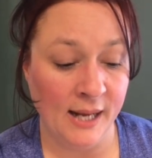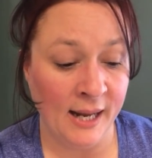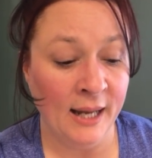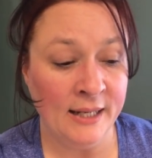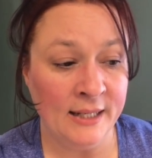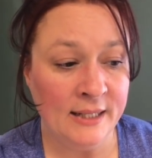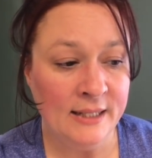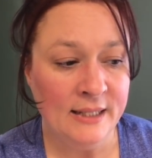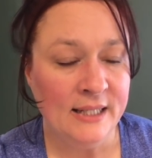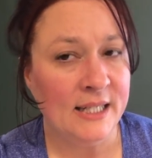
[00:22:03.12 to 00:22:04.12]
and
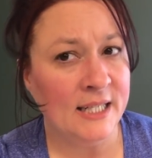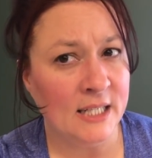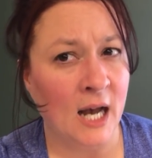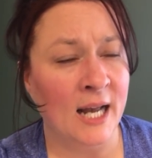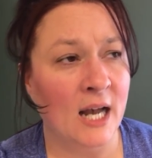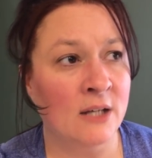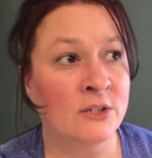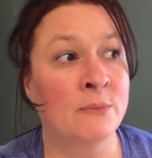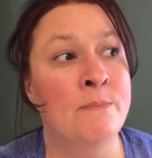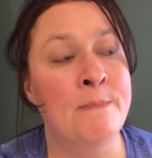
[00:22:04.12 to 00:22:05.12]
it,
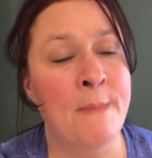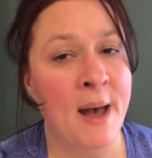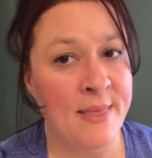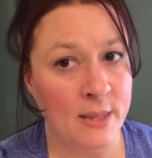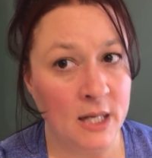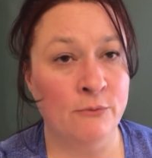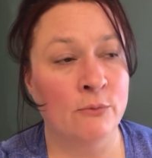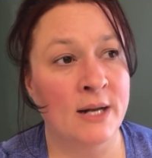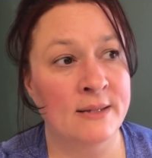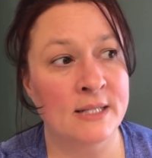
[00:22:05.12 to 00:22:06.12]
the men that have
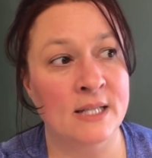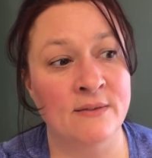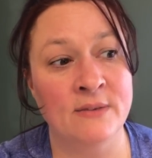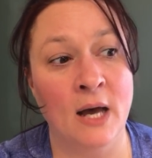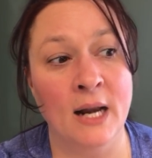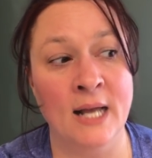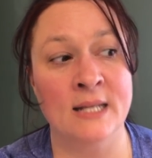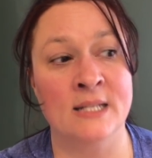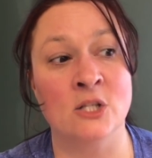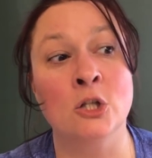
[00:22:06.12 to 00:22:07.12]
read this have not
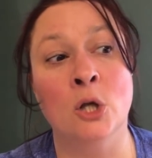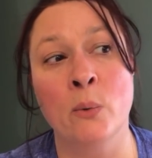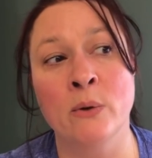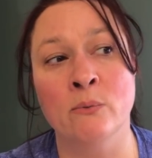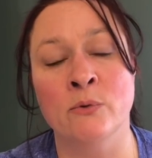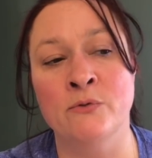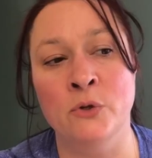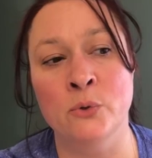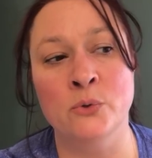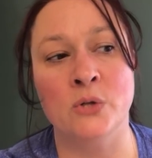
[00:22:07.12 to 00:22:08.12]
had as glowing
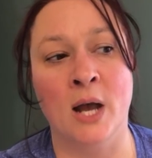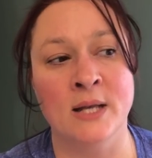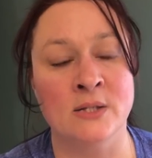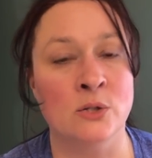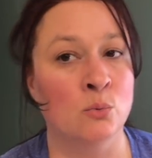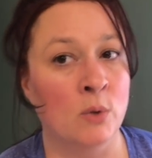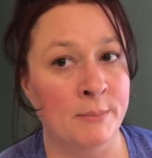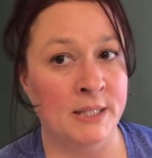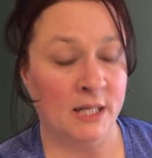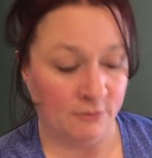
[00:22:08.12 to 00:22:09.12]
reviews as the
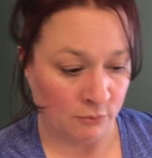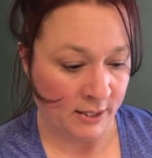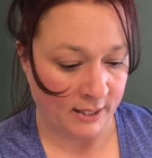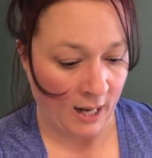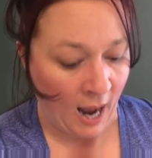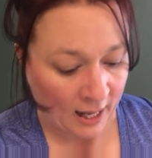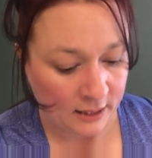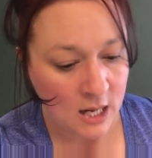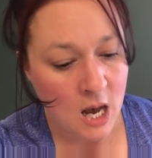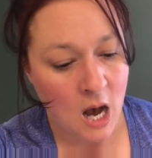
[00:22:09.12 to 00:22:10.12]
women that have read it
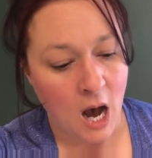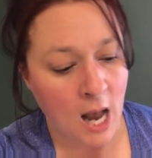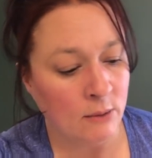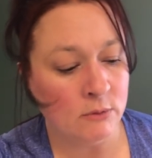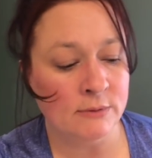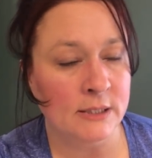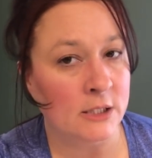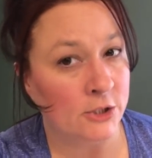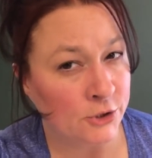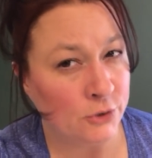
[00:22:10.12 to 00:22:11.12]
had. I would really
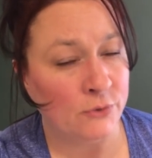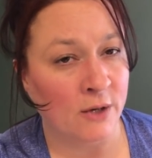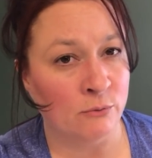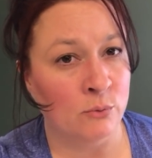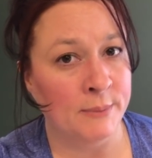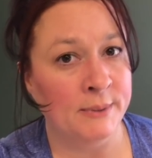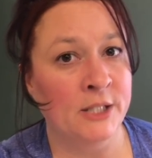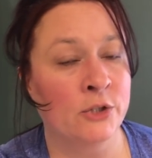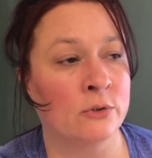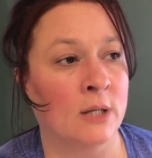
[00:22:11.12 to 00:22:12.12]
encourage you if you have women
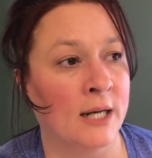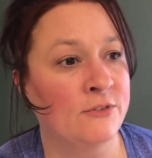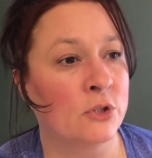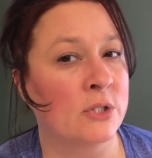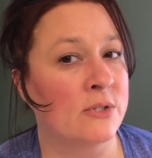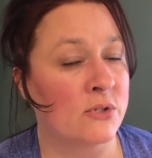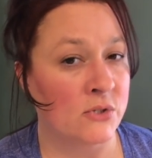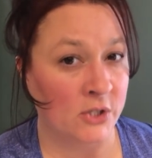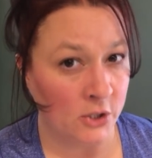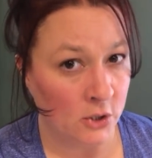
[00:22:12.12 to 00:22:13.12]
in your life to
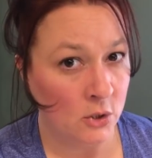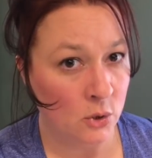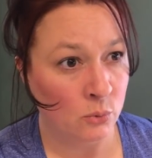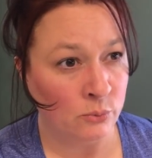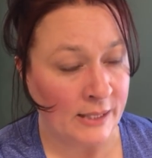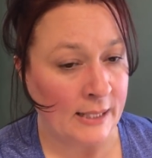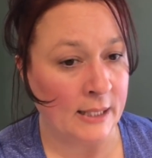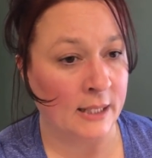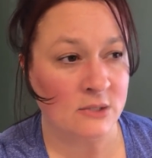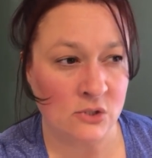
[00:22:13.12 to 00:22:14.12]
consider
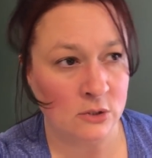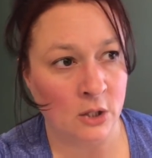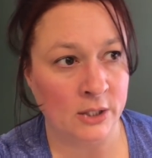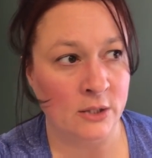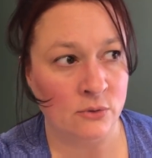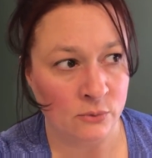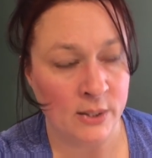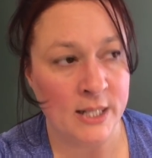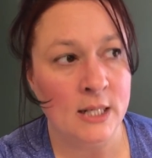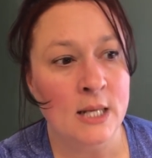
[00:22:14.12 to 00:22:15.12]
reading it, slogging through
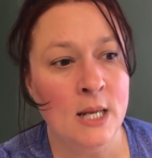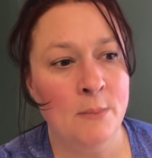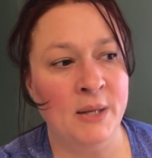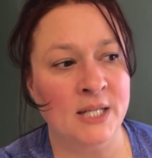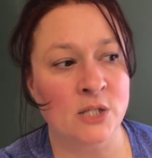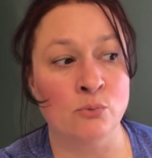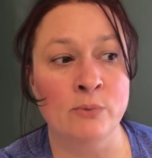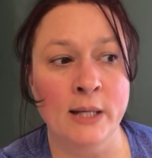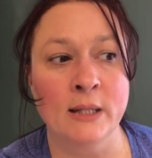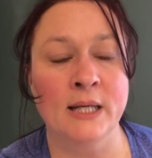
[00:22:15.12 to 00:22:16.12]
it, because it
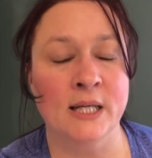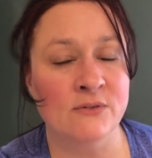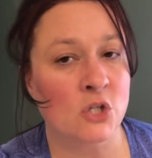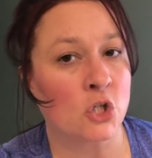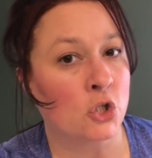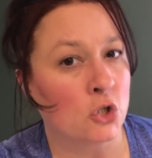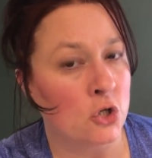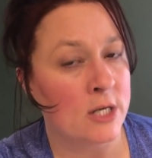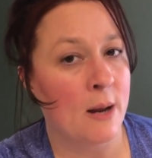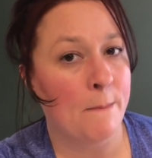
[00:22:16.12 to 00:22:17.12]
really gives a
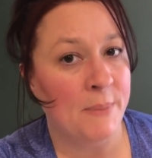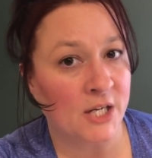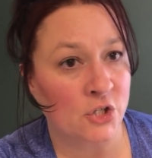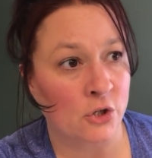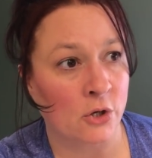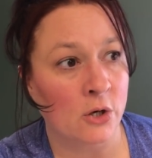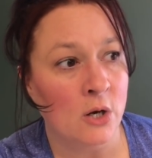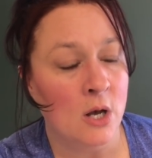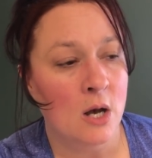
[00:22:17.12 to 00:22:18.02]
good picture